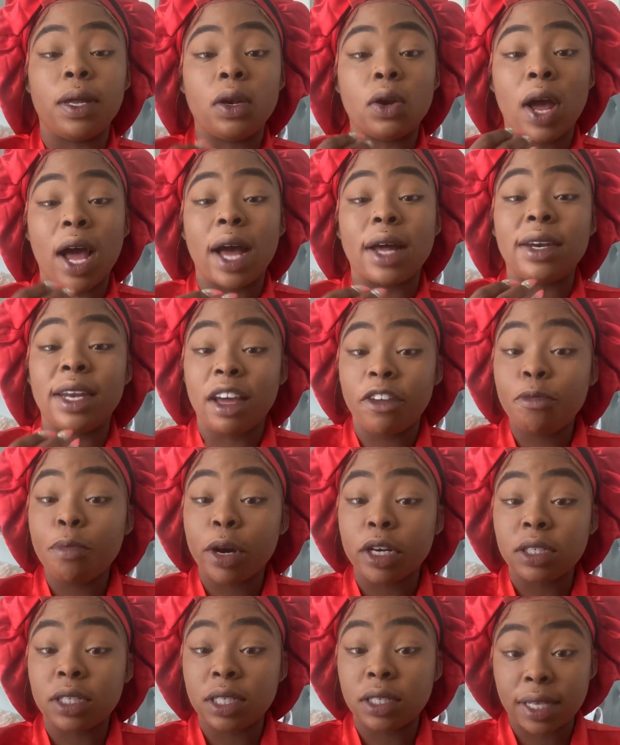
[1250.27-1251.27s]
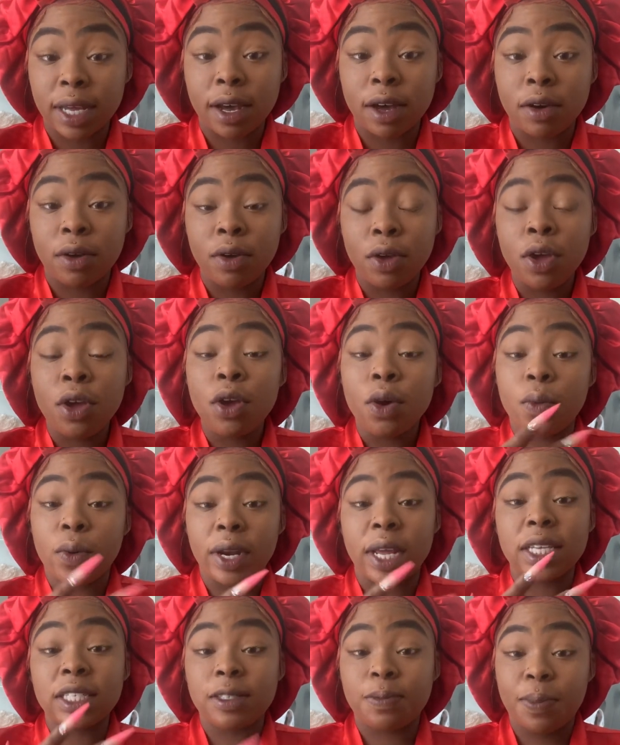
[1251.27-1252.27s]
You know how a deaf person sound
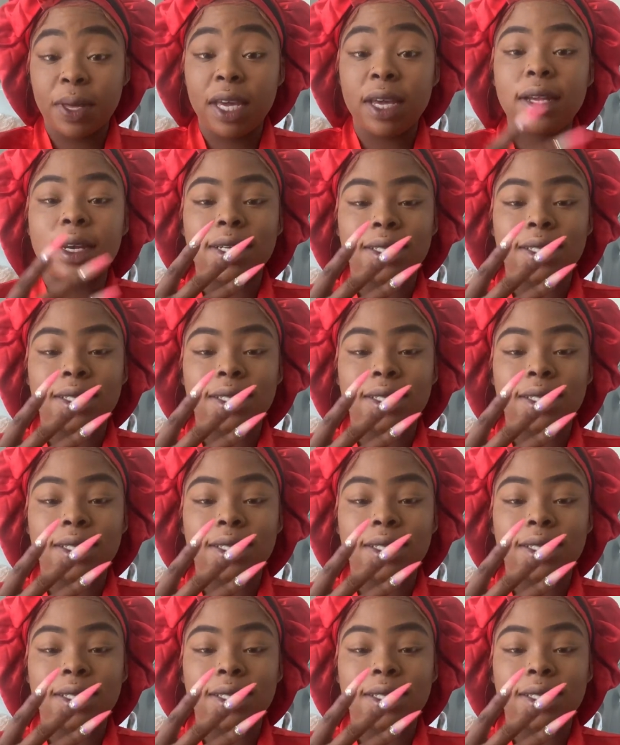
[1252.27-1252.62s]
when they speak?